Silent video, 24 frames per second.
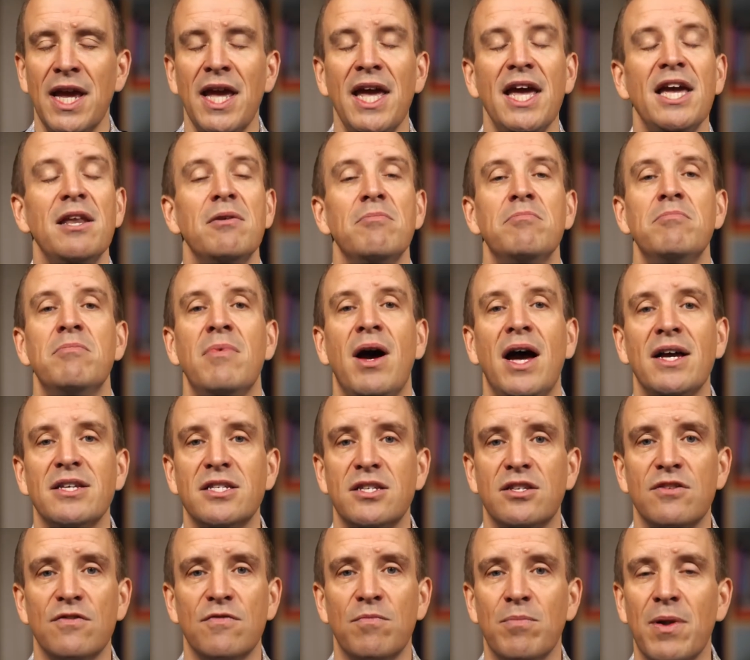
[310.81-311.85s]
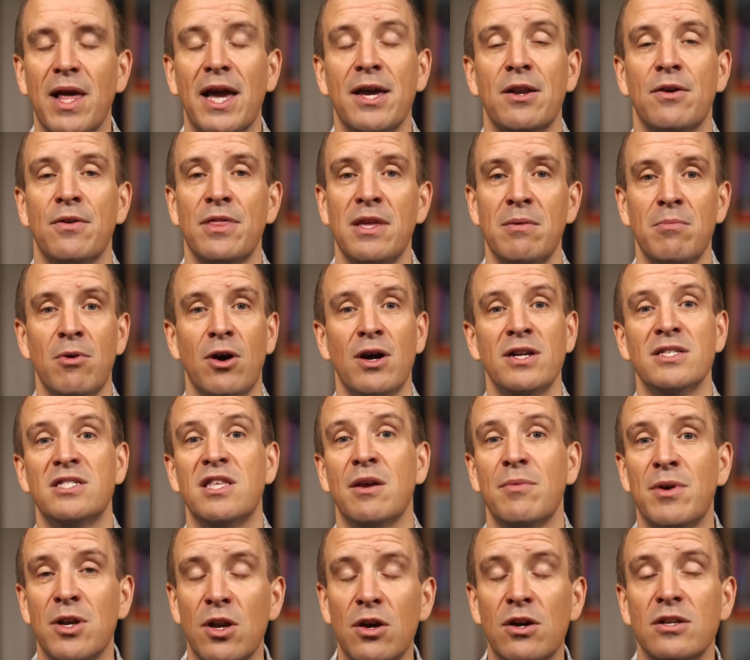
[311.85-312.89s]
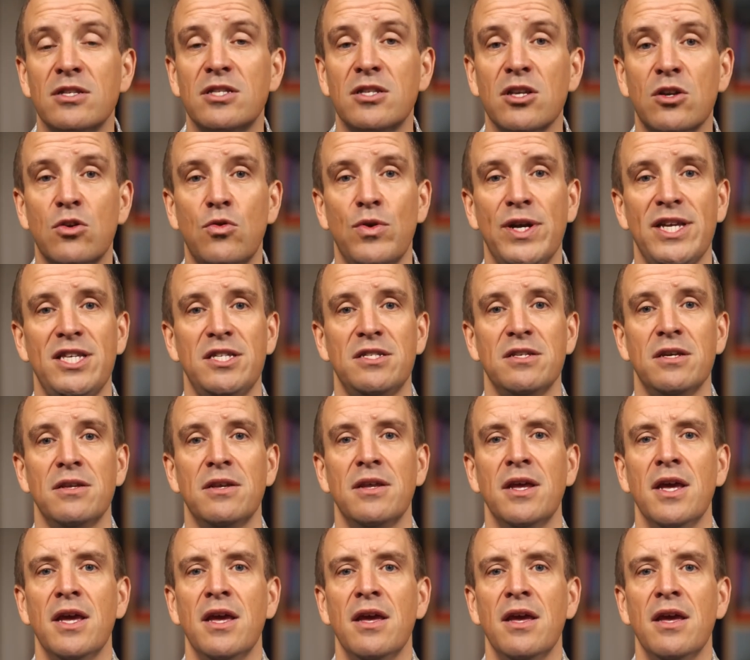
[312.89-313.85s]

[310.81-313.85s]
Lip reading: It must have played on their minds. They were not sequestered.